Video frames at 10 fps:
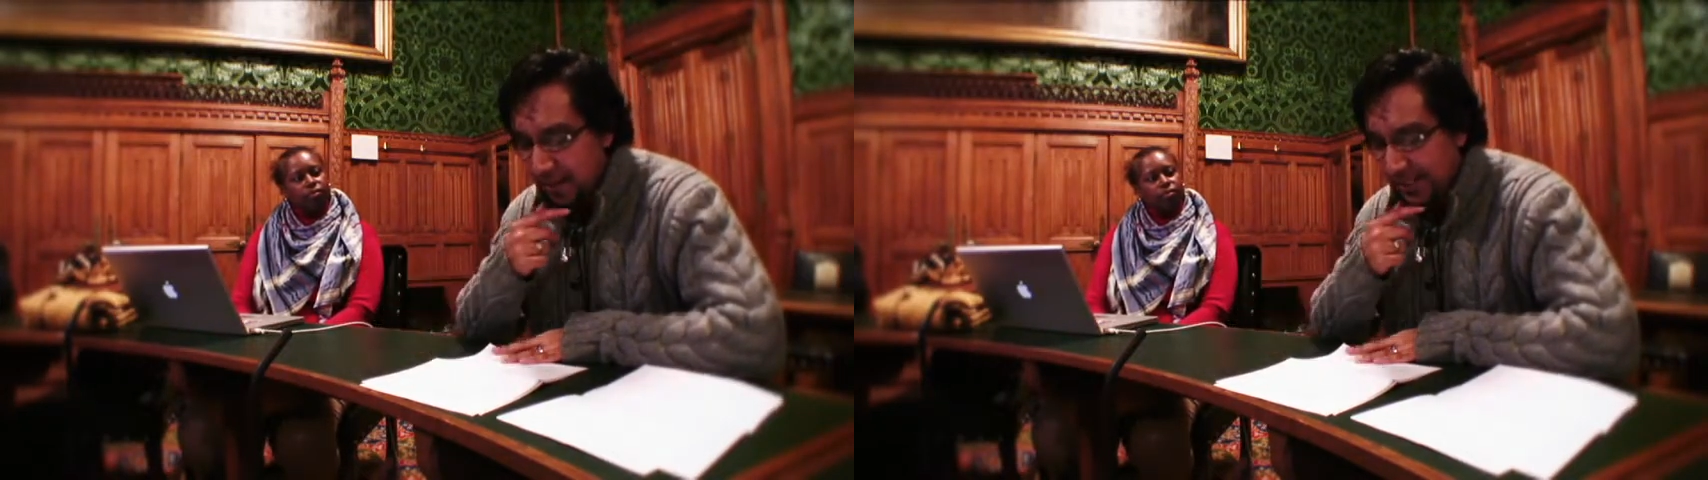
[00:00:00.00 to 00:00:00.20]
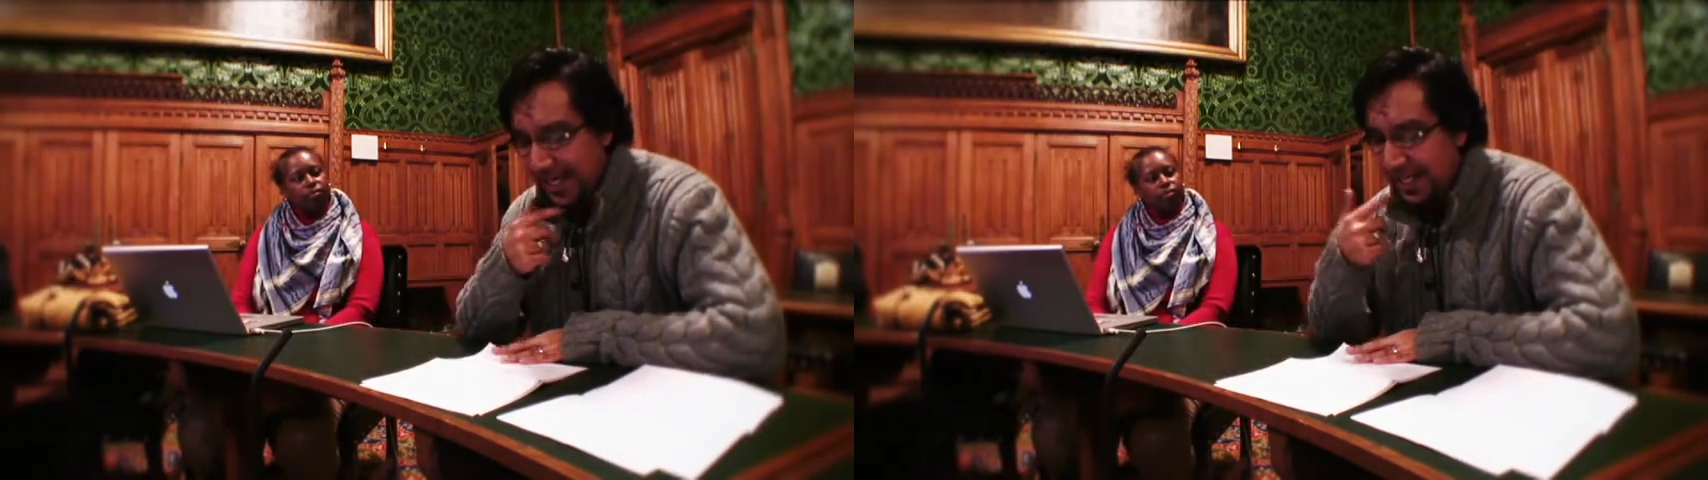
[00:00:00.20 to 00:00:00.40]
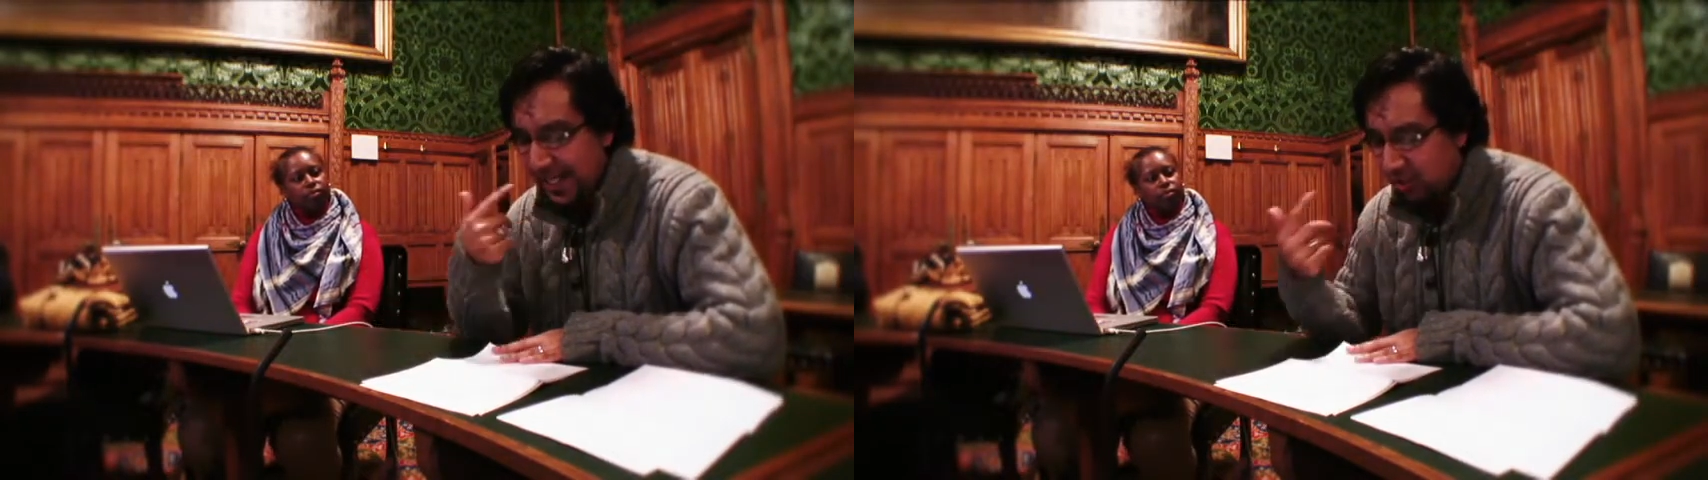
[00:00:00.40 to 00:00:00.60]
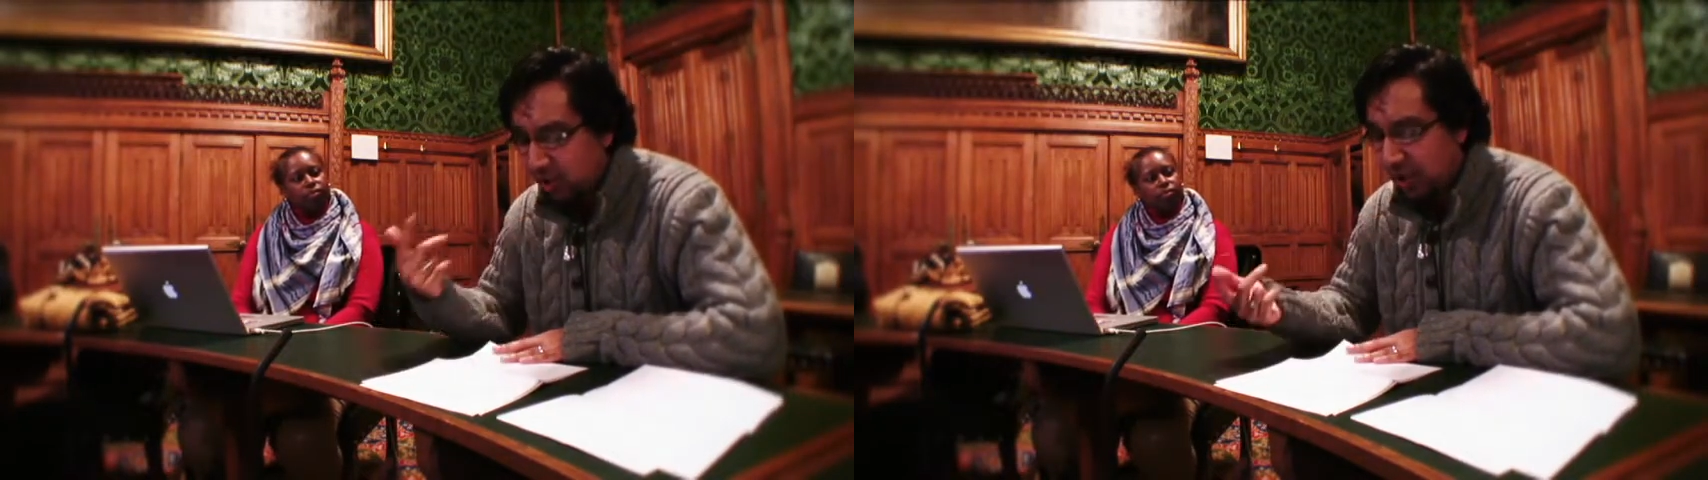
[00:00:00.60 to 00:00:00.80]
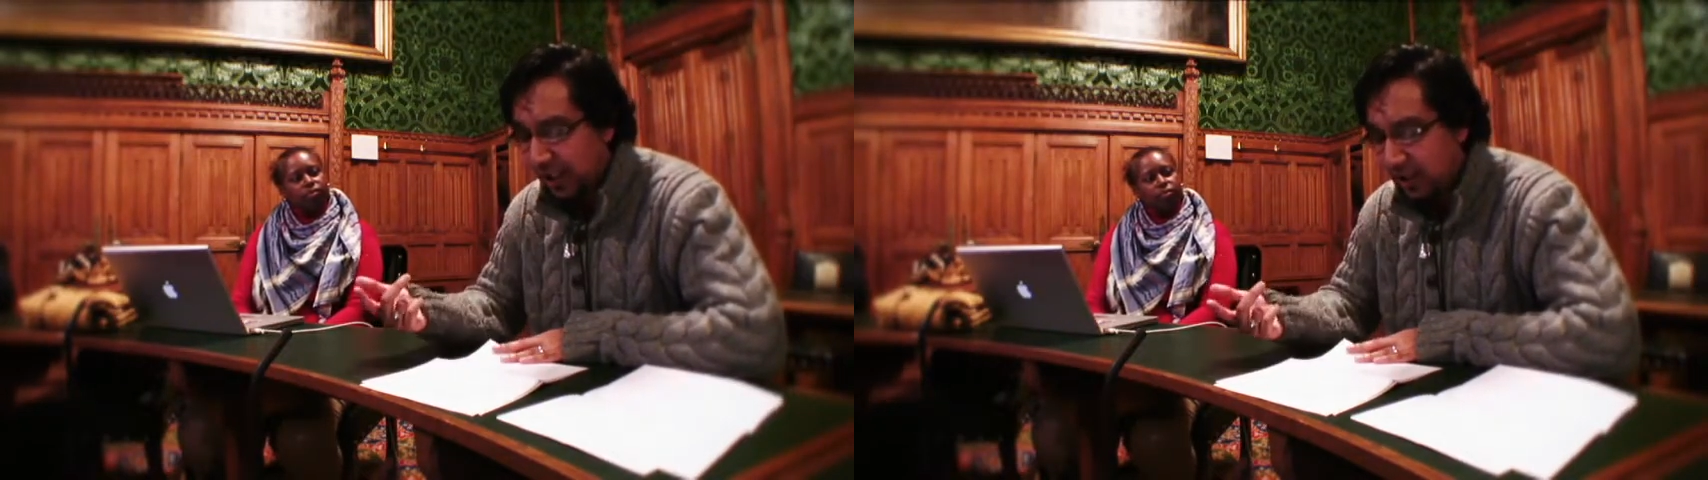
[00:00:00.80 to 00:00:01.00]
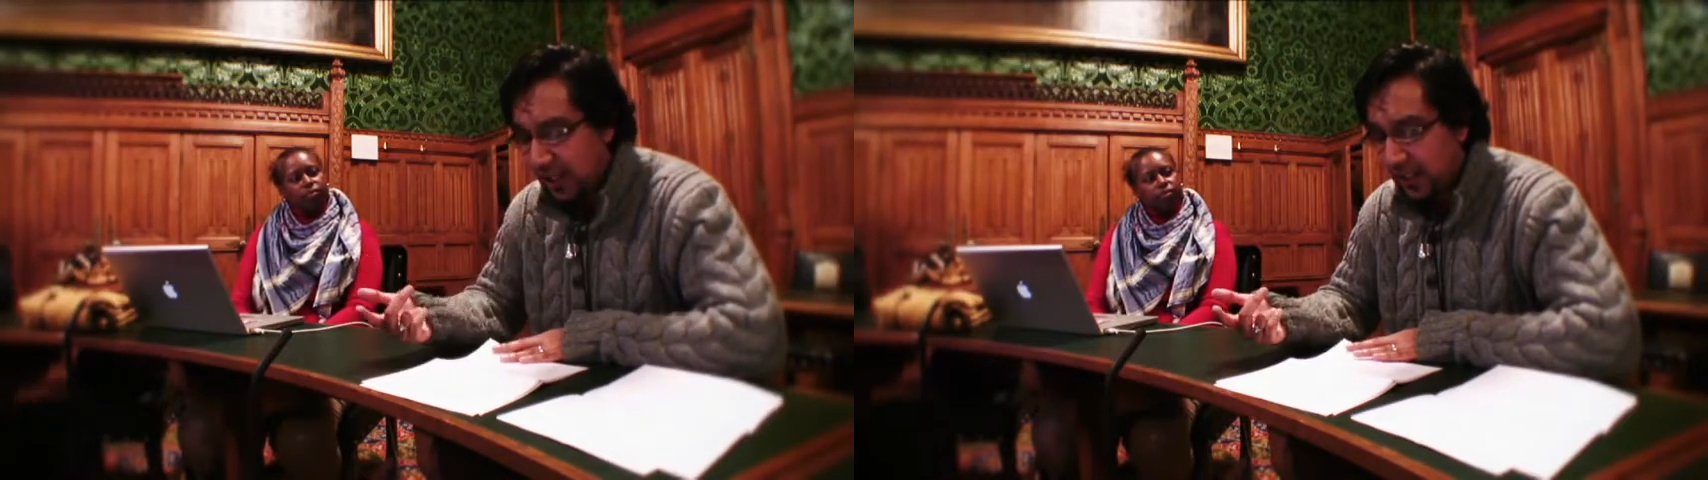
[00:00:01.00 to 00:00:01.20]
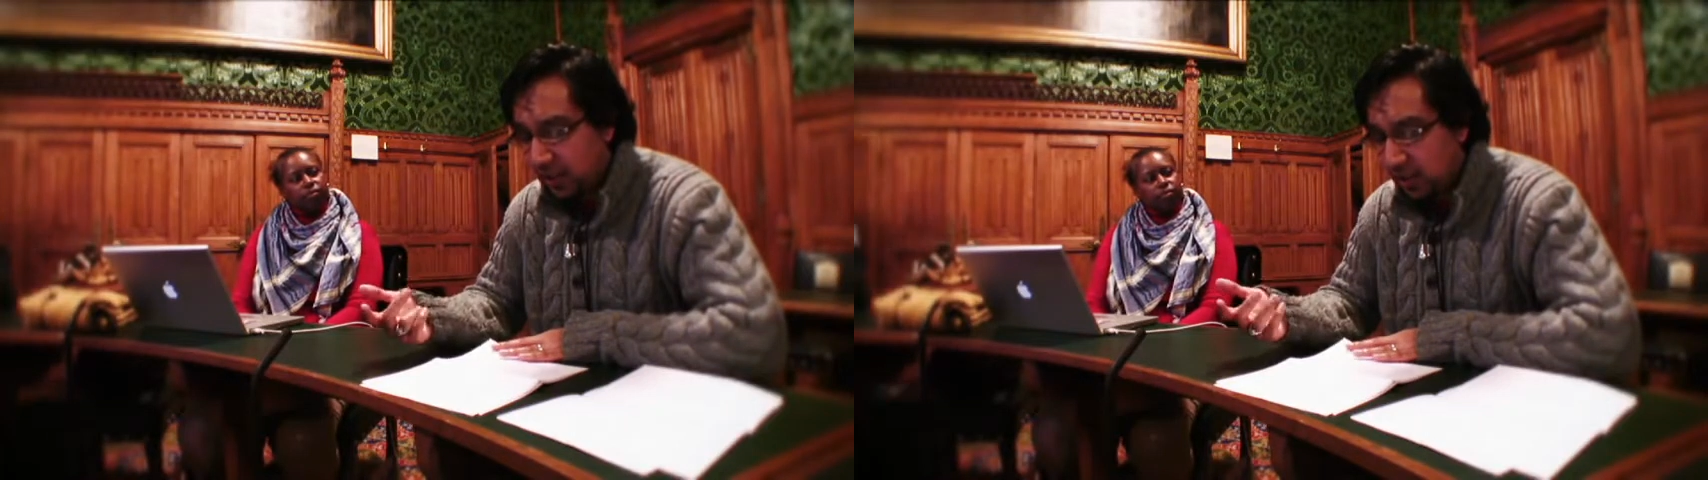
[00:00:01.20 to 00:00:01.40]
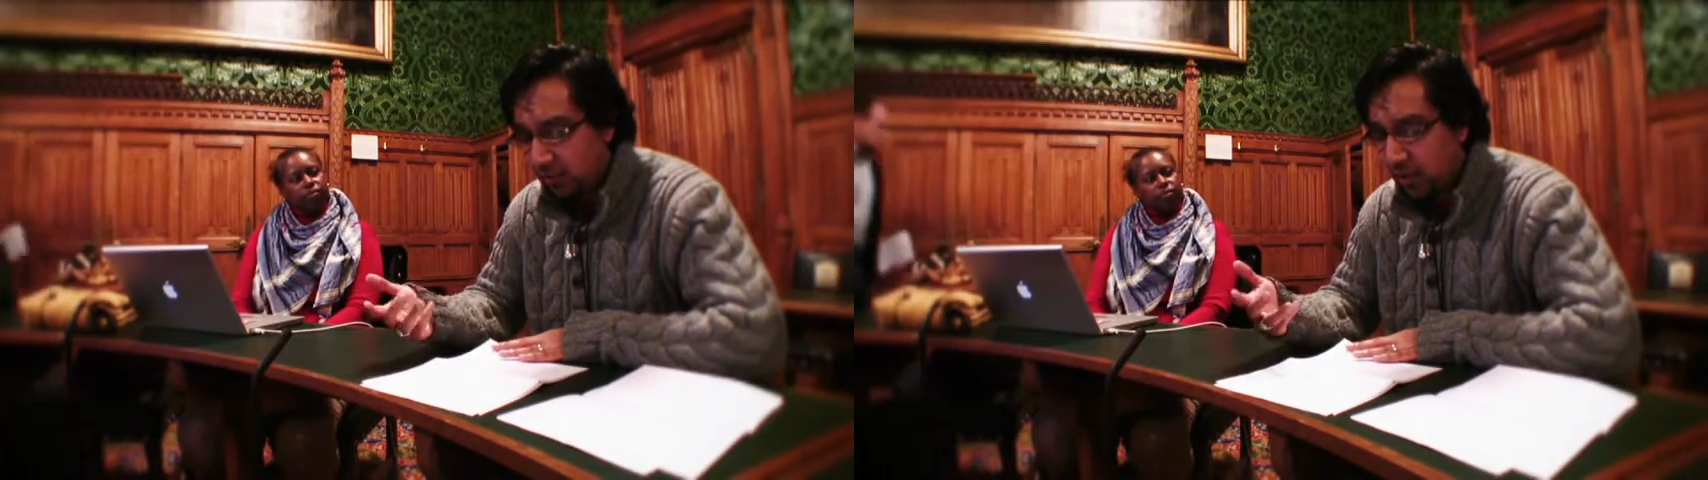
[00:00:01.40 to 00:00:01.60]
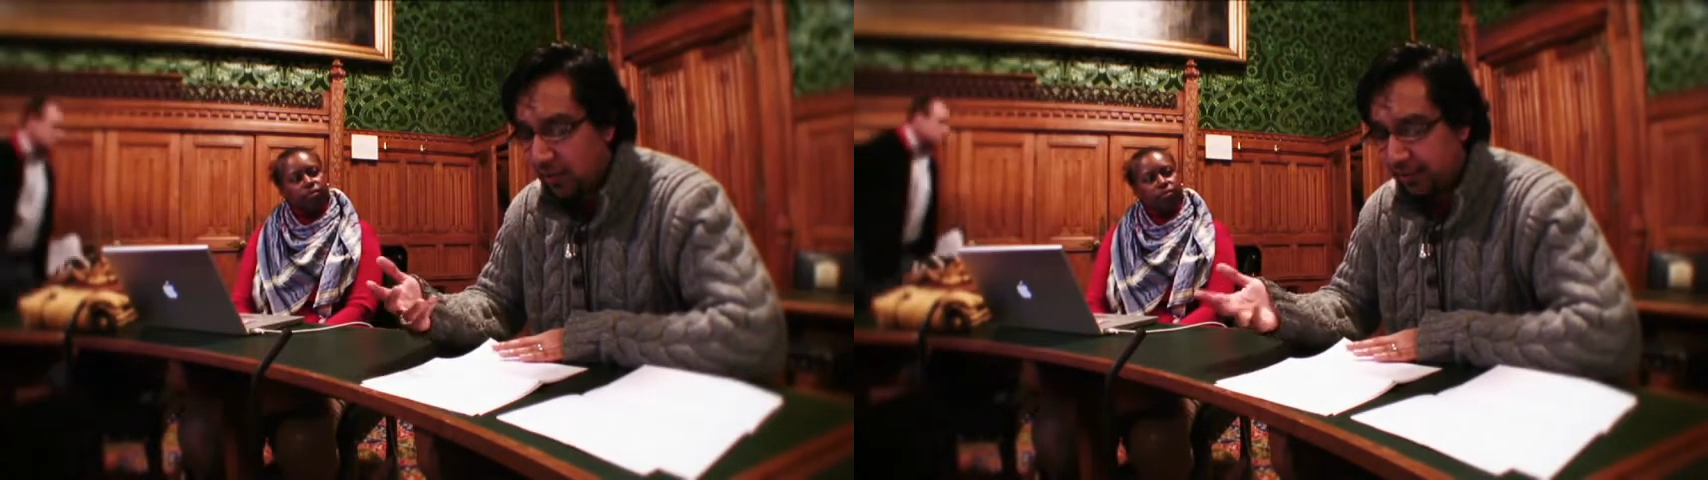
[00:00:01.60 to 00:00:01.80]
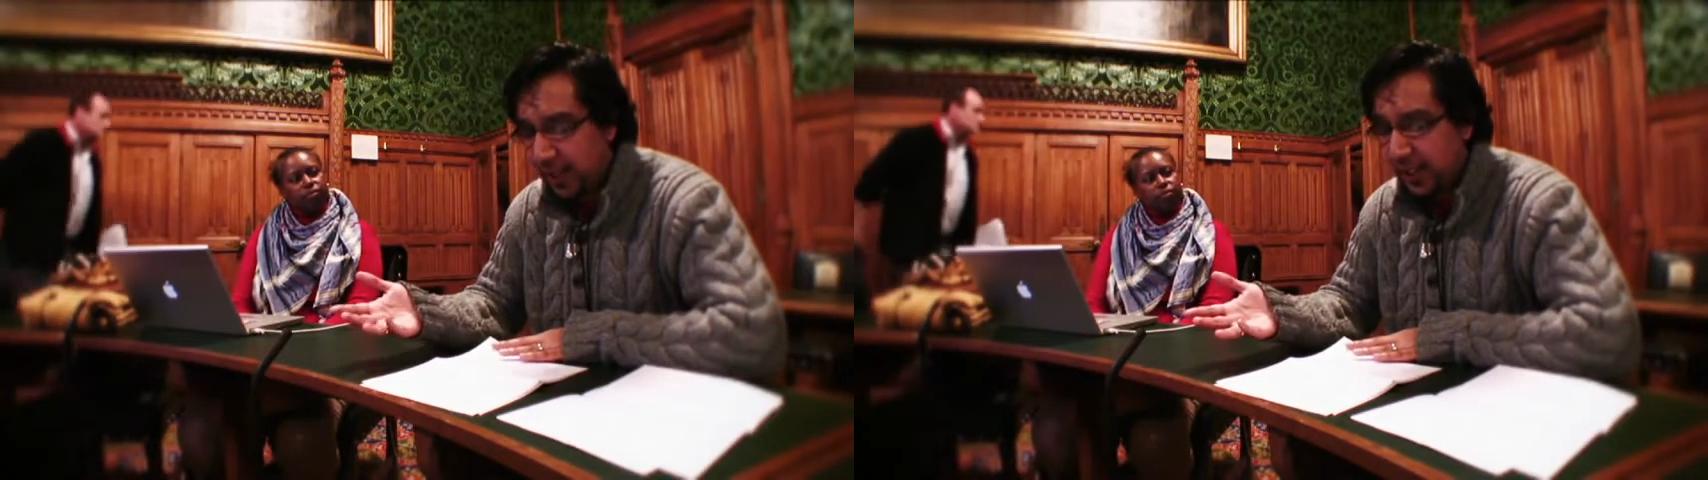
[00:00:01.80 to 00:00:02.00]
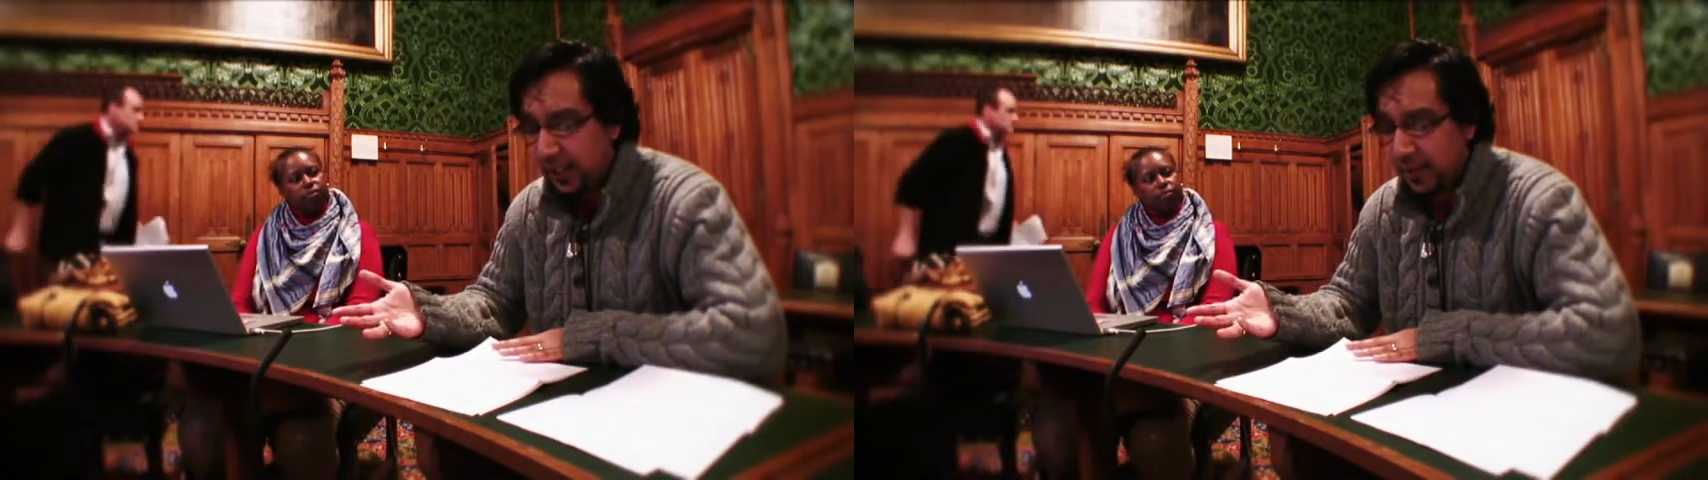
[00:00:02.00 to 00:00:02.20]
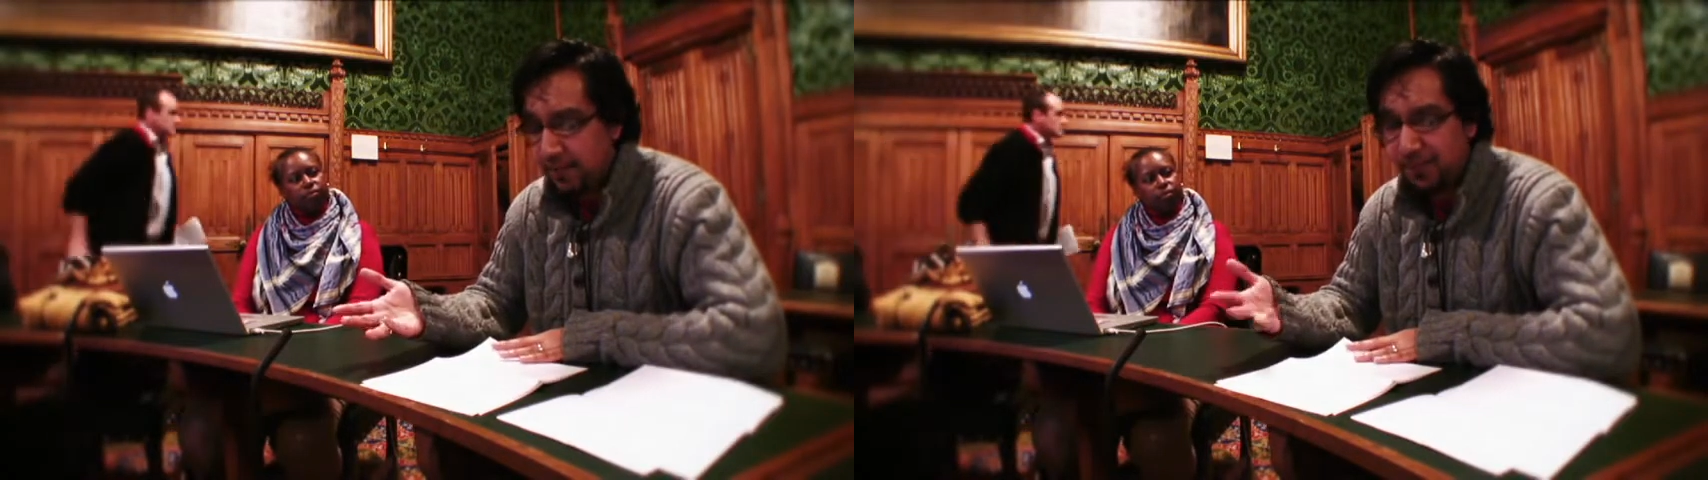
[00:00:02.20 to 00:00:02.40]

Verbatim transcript: The other interesting thing is that Robert Baer,